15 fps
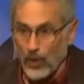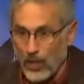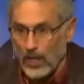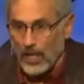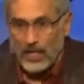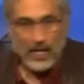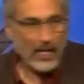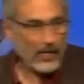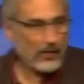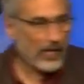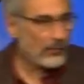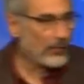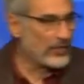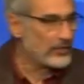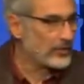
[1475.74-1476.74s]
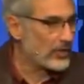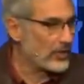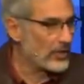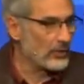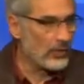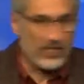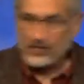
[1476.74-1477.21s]
or and, and we
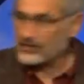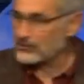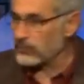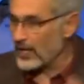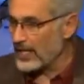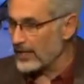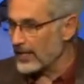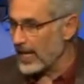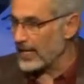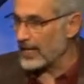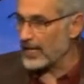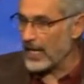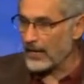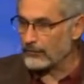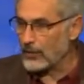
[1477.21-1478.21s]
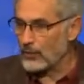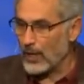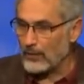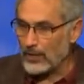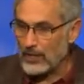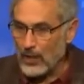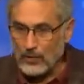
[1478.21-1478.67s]
turn this way and that, and every way we